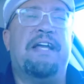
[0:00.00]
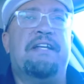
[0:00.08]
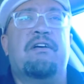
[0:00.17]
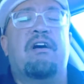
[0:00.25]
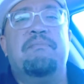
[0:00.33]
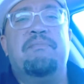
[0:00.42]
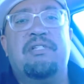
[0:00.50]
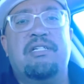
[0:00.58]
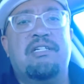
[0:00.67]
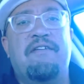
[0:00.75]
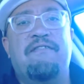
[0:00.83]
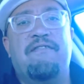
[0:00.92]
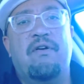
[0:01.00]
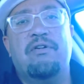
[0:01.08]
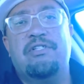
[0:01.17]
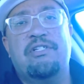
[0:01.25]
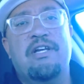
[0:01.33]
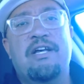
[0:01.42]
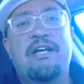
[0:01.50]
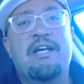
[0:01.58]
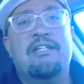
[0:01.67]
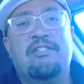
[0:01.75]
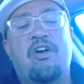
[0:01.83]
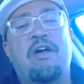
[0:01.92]
hating on him since I first
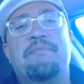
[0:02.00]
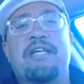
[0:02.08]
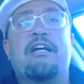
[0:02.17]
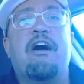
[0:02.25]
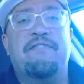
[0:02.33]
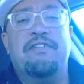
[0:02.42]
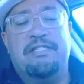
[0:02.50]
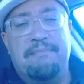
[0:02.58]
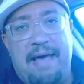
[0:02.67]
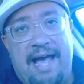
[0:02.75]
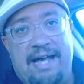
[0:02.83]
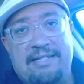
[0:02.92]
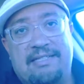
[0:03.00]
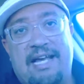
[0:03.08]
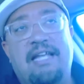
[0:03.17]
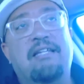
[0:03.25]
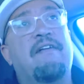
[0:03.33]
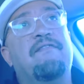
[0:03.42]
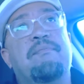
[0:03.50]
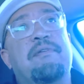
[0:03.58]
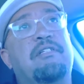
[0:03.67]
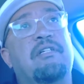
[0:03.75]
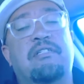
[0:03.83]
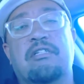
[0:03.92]
saw him take off his mask. I loved him
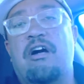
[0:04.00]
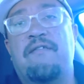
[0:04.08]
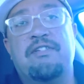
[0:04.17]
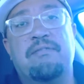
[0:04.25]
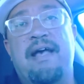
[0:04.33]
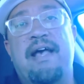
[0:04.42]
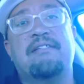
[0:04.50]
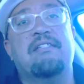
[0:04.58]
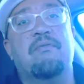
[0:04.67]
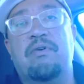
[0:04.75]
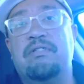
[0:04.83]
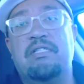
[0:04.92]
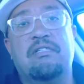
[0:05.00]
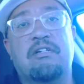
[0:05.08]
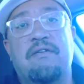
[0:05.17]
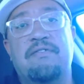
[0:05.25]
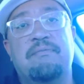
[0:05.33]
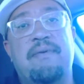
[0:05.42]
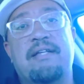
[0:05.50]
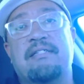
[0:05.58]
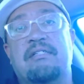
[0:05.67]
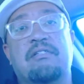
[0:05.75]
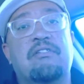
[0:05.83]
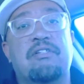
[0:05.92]
until he took off his mask, and then once he took off his
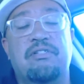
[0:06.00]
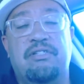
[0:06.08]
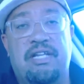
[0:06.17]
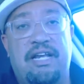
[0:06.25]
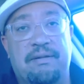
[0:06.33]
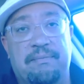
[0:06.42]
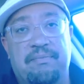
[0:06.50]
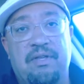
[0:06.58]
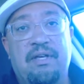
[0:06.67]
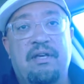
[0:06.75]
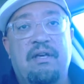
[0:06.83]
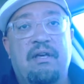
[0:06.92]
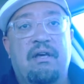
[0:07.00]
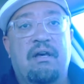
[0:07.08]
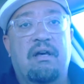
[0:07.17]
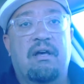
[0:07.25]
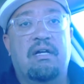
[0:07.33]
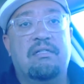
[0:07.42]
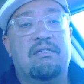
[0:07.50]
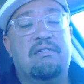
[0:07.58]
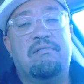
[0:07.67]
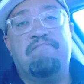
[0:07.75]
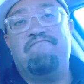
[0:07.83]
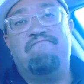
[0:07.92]
mask, I just couldn't stand him.
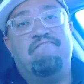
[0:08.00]
Just